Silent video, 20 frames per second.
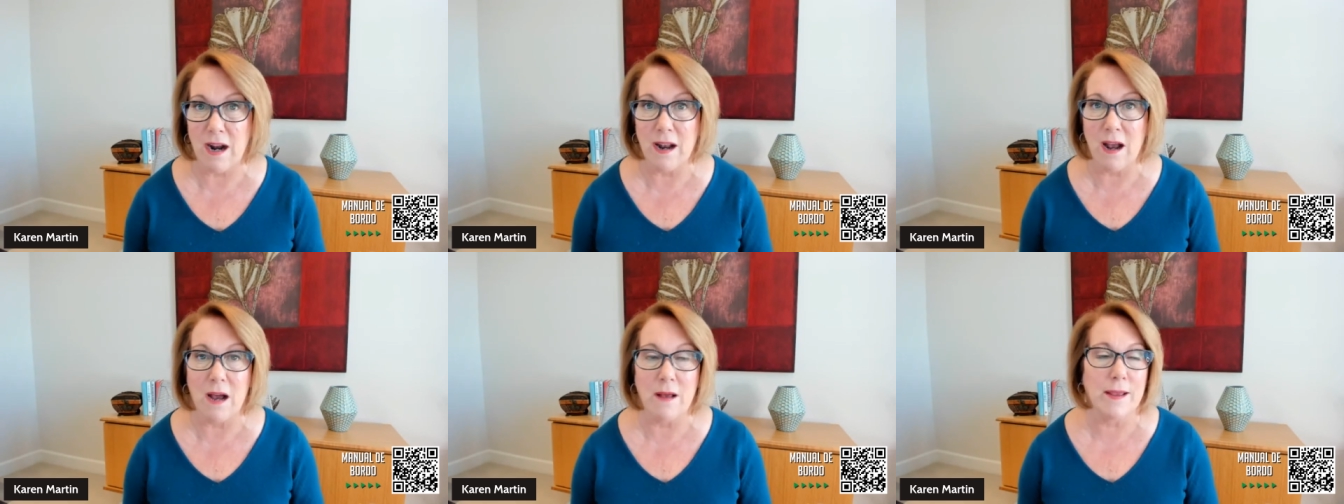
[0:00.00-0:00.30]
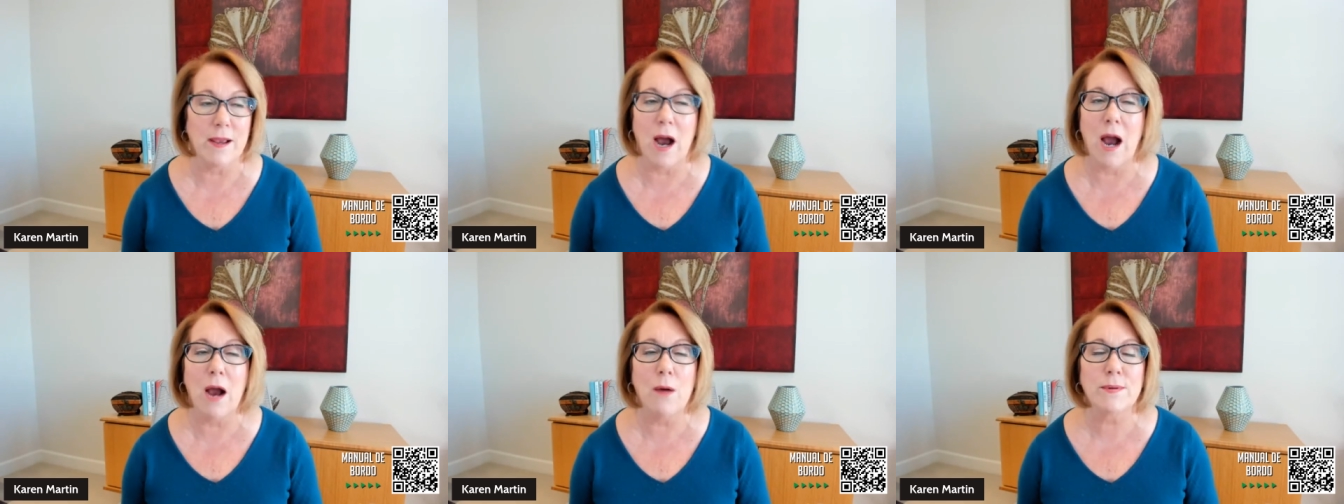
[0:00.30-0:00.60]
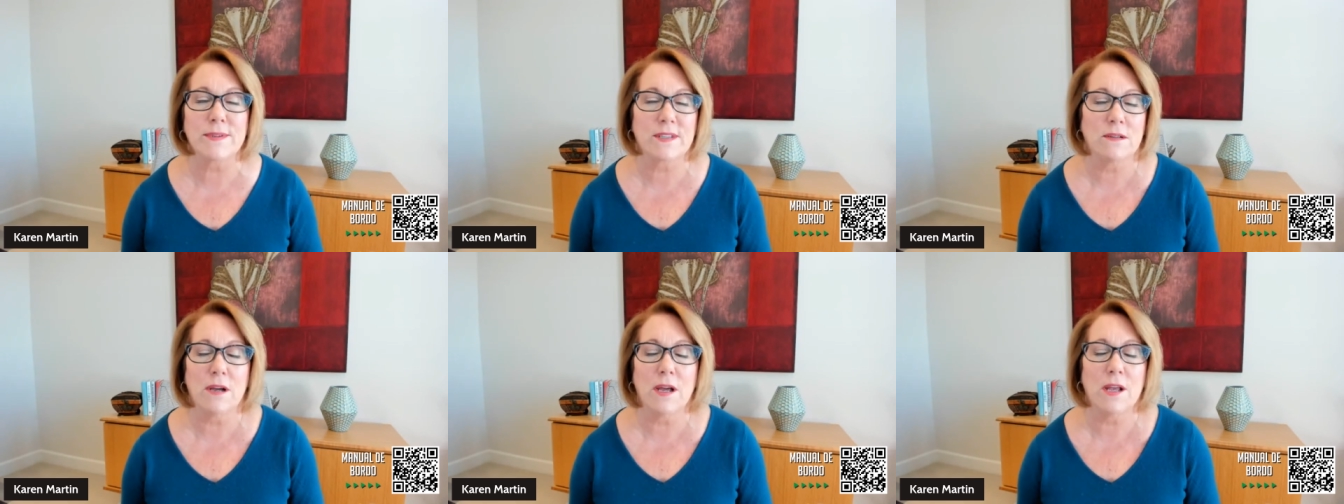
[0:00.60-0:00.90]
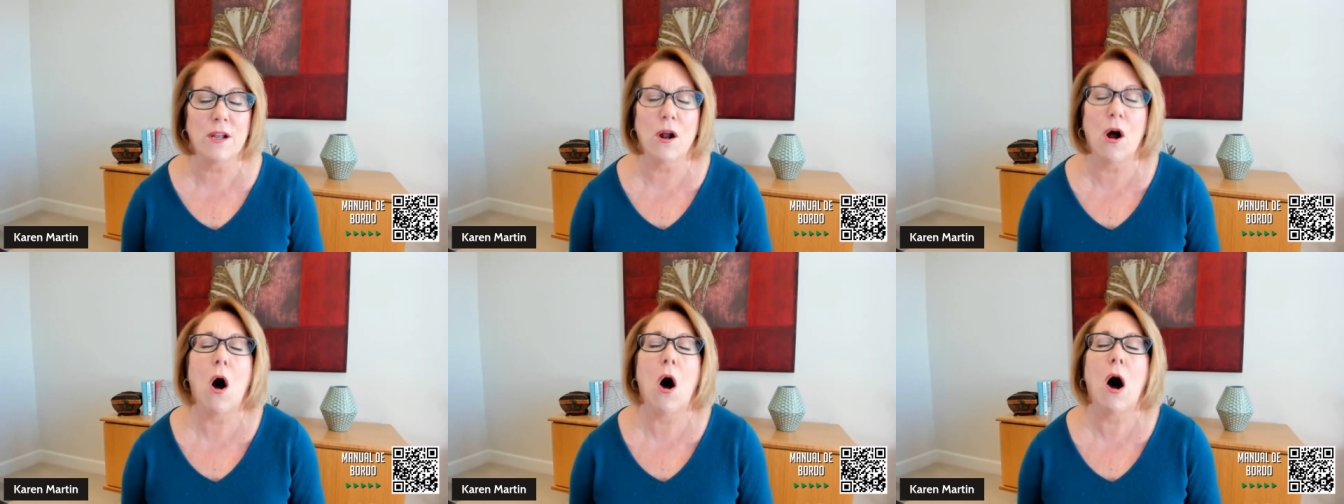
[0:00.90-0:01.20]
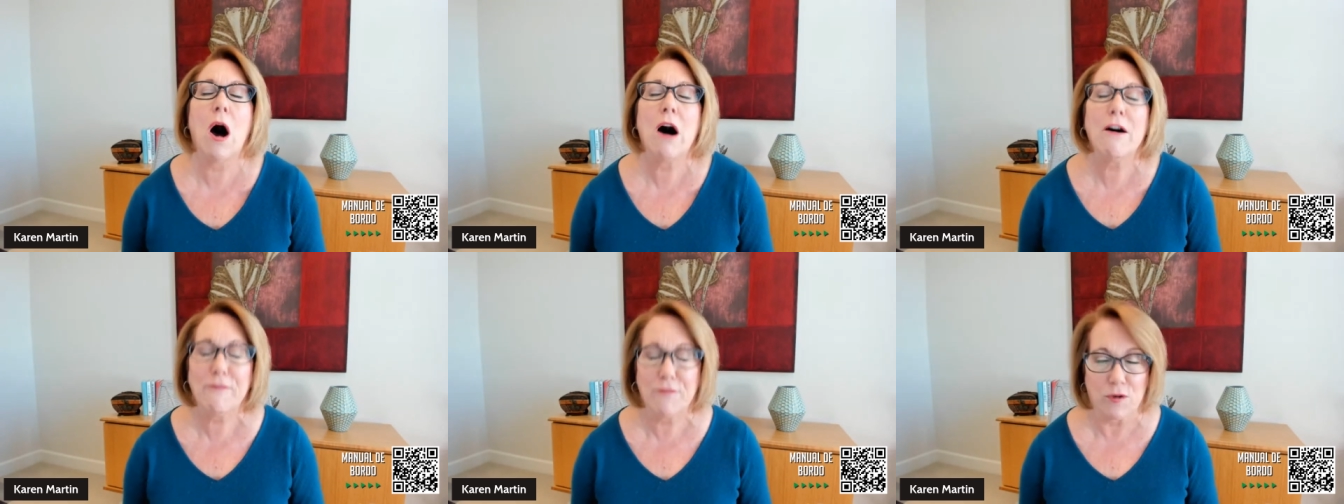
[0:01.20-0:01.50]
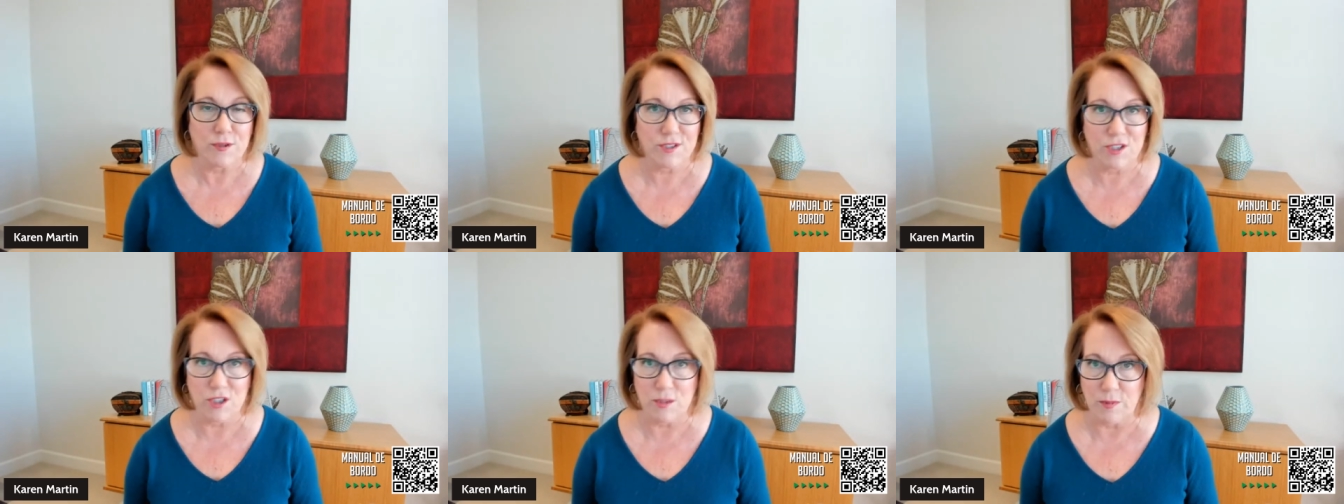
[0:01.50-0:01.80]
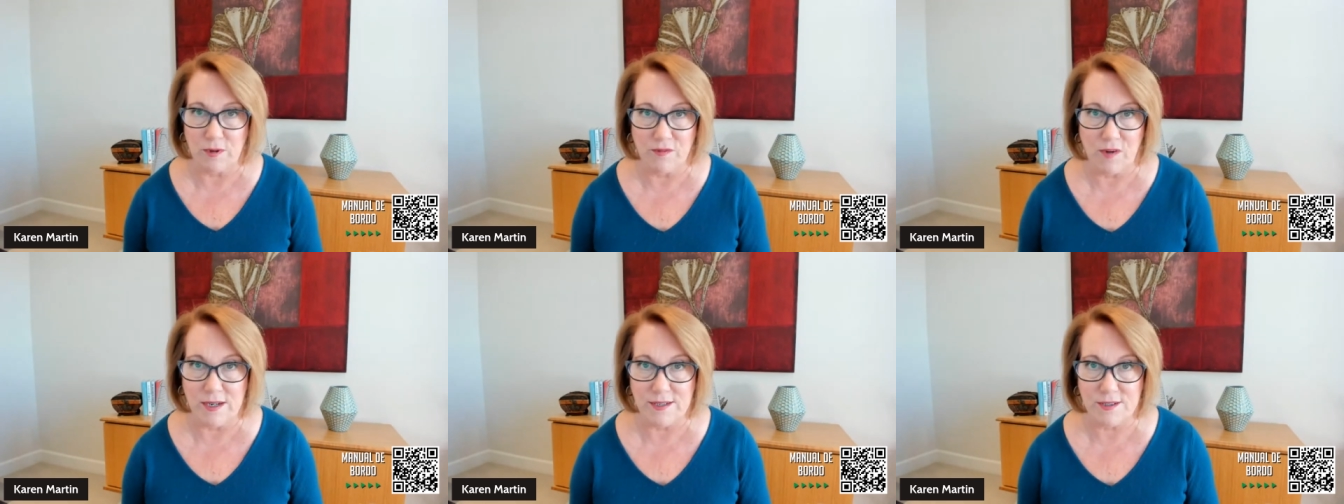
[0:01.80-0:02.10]
I was an awful
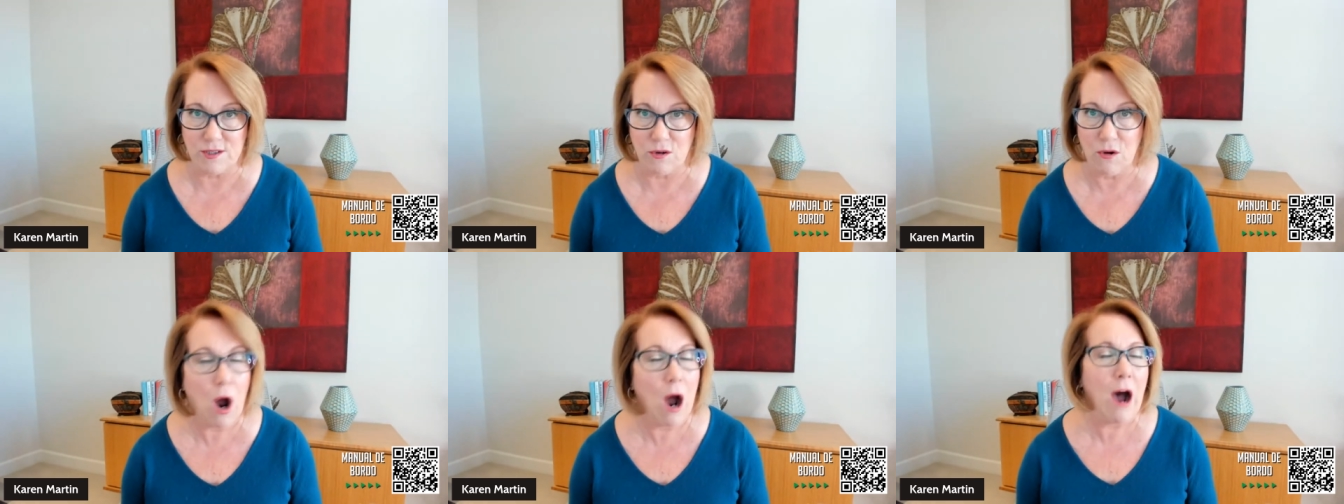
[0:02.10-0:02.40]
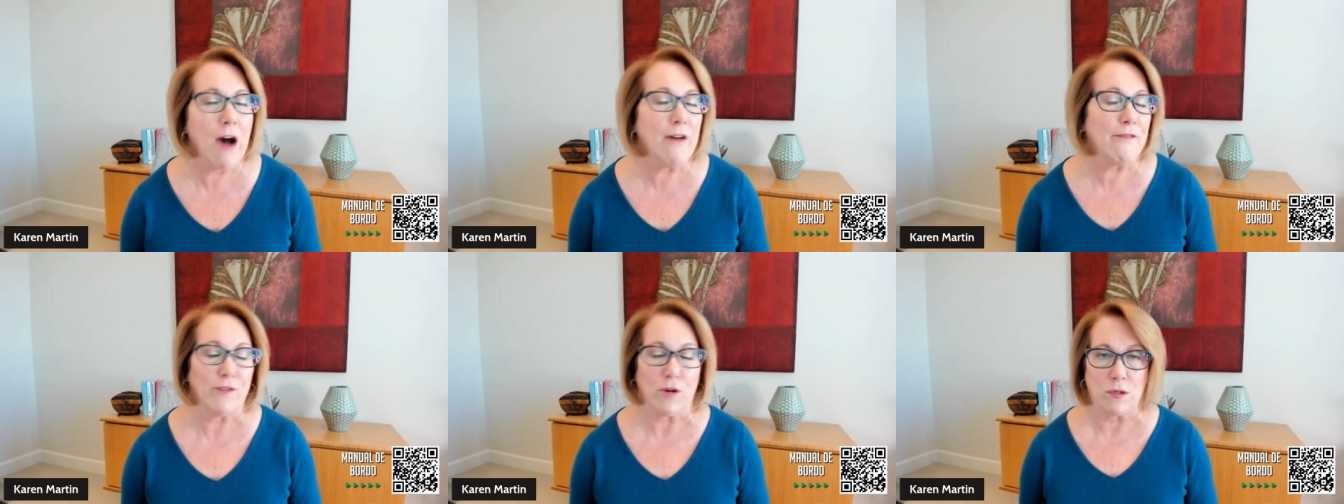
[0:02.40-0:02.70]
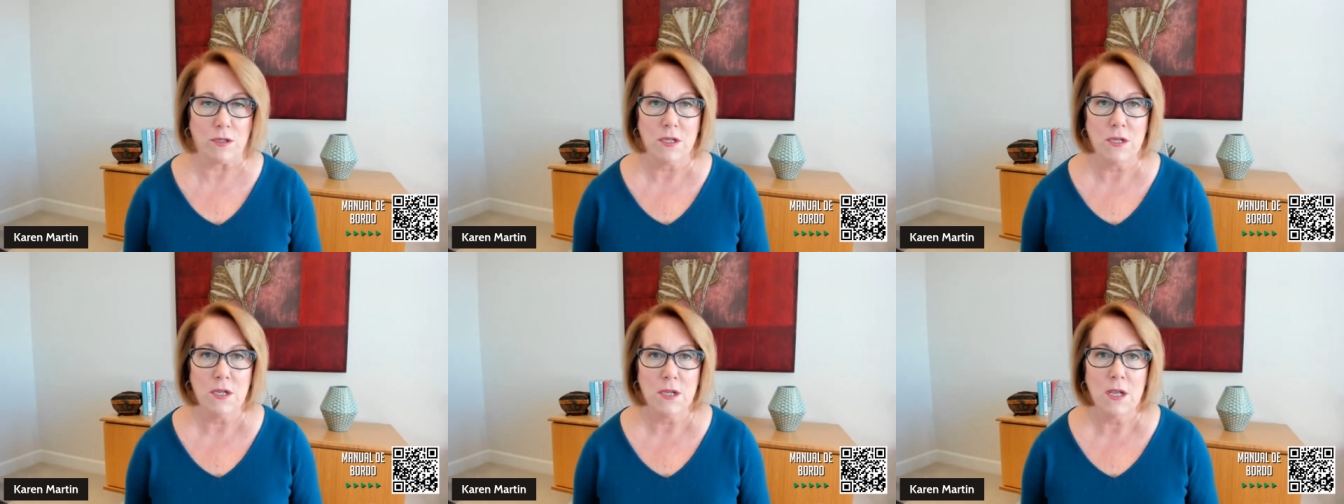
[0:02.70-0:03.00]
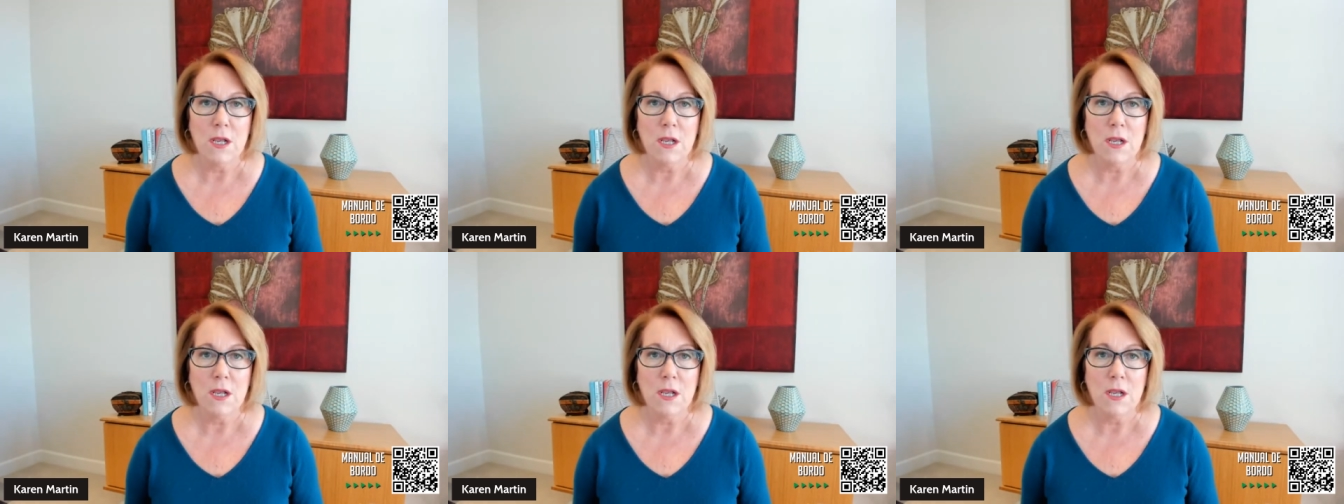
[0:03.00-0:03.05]
supervisor, awful.